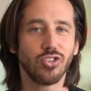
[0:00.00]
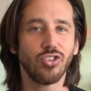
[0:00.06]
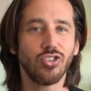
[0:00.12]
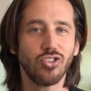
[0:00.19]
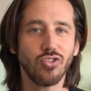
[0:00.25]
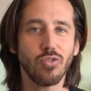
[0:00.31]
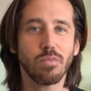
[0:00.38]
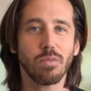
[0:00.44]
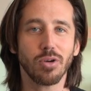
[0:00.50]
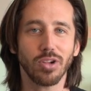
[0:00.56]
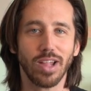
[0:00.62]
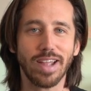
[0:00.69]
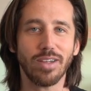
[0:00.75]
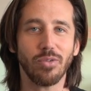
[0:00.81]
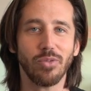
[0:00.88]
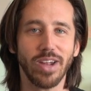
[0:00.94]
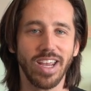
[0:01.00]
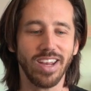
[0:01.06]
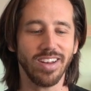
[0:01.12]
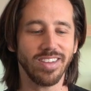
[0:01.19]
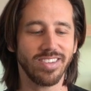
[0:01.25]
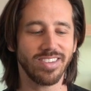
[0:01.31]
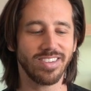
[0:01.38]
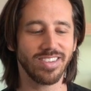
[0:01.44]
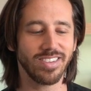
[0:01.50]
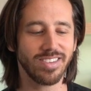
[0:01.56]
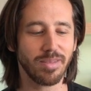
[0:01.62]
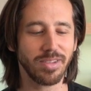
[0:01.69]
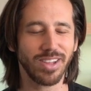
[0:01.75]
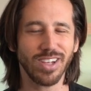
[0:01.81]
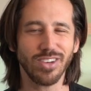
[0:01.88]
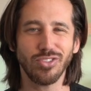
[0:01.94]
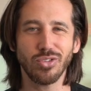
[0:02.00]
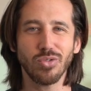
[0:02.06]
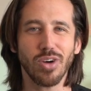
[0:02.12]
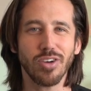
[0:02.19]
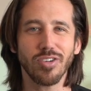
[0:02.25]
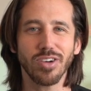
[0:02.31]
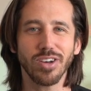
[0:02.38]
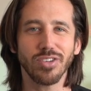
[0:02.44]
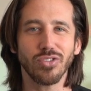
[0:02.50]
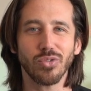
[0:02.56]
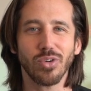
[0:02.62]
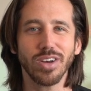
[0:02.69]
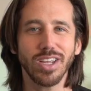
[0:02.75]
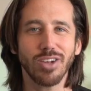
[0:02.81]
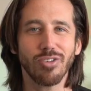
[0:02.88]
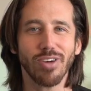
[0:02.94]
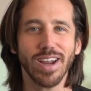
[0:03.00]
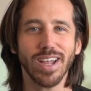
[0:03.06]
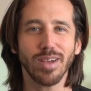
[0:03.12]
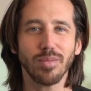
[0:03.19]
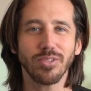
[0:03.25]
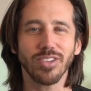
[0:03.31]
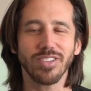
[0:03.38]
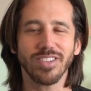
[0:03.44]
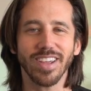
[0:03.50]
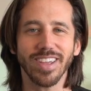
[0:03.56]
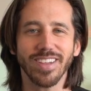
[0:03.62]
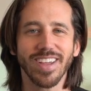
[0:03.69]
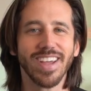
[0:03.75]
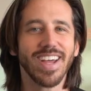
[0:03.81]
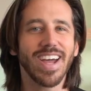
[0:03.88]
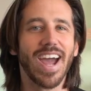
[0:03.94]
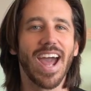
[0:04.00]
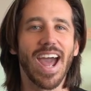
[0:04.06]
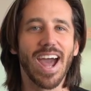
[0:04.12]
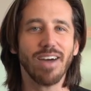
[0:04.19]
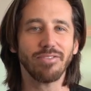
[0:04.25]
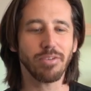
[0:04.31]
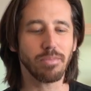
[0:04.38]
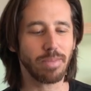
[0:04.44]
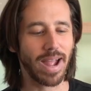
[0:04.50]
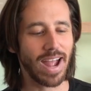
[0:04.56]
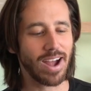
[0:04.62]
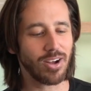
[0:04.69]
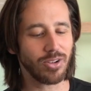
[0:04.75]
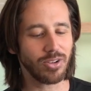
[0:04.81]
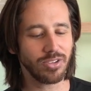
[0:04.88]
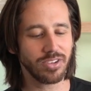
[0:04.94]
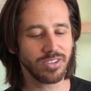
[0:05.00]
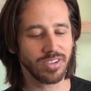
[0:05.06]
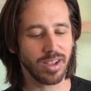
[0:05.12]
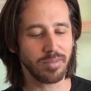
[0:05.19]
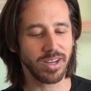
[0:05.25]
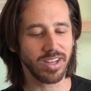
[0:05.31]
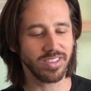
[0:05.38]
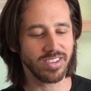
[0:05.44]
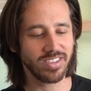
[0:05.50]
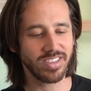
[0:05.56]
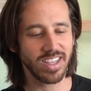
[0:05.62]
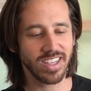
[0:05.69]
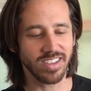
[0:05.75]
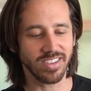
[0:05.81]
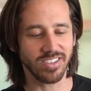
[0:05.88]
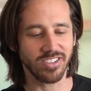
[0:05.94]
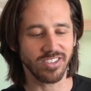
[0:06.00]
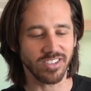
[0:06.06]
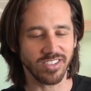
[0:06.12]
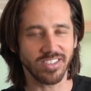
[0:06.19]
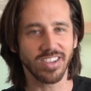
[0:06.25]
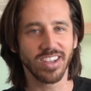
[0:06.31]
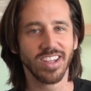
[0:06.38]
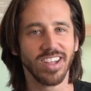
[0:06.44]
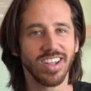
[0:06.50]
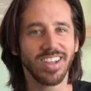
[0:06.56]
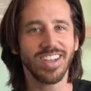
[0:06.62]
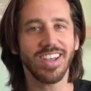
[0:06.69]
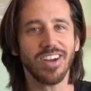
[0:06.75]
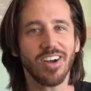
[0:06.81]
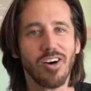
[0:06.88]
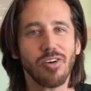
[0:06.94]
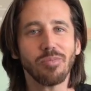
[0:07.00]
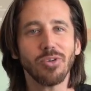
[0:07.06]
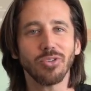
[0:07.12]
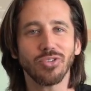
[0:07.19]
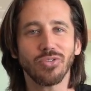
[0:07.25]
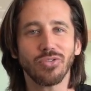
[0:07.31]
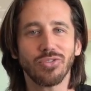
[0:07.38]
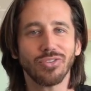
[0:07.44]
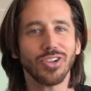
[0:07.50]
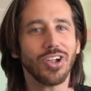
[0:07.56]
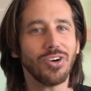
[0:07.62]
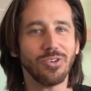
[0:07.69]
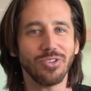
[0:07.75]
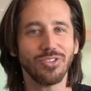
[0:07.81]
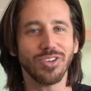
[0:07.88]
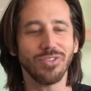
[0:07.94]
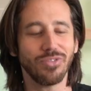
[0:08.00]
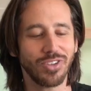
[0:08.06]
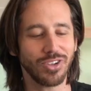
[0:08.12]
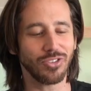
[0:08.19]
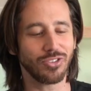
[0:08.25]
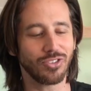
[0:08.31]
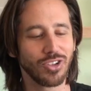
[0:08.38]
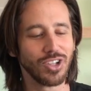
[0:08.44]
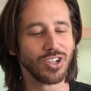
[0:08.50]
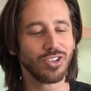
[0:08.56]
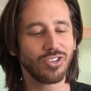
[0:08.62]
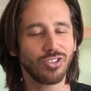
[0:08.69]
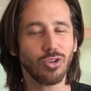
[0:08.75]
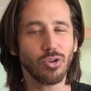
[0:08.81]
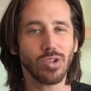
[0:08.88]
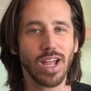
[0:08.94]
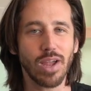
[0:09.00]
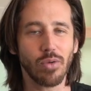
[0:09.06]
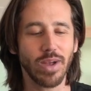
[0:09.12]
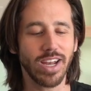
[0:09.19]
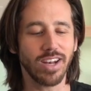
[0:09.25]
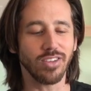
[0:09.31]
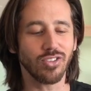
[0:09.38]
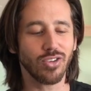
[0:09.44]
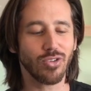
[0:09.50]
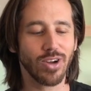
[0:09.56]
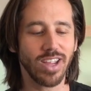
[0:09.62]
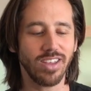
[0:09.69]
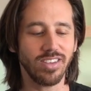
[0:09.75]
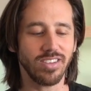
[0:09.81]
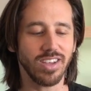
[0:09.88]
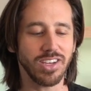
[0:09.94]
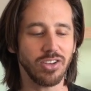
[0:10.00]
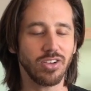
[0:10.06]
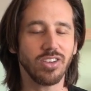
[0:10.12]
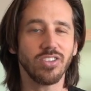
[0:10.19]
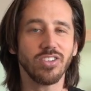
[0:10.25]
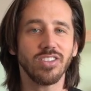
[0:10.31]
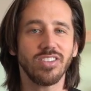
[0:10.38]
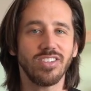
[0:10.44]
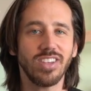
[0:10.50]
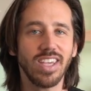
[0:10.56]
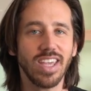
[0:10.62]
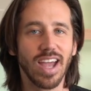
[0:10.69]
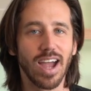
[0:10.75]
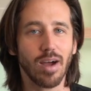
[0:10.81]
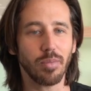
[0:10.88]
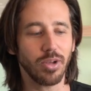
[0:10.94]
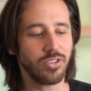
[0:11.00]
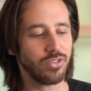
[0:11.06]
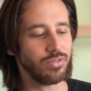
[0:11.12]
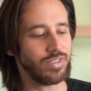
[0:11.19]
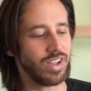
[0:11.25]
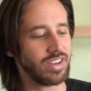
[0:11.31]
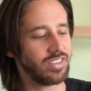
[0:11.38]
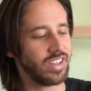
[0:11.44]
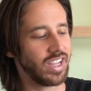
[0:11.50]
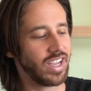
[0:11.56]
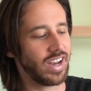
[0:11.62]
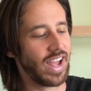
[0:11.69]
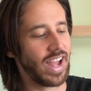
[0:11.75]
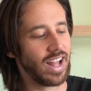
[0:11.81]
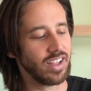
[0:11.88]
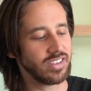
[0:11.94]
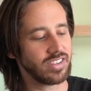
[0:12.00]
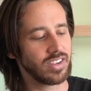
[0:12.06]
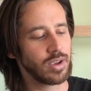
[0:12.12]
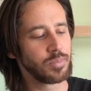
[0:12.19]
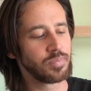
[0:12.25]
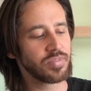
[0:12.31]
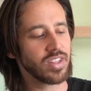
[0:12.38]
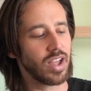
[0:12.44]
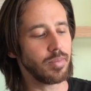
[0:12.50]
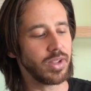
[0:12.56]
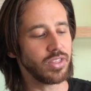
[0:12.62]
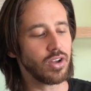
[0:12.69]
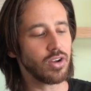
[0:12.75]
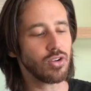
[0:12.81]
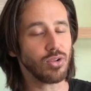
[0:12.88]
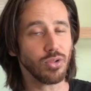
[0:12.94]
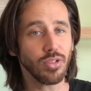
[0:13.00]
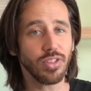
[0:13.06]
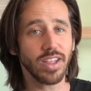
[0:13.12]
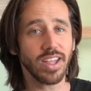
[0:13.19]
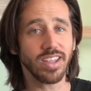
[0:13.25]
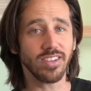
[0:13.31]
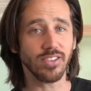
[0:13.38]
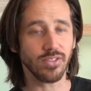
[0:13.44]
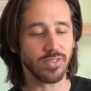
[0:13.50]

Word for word: super lightweight. It's something like 220 grams. It's like half a pound. I mean, this thing is just it almost floats. It feels so lightweight, it's crazy. And you can just see how much venting it has. I mean, the whole thing is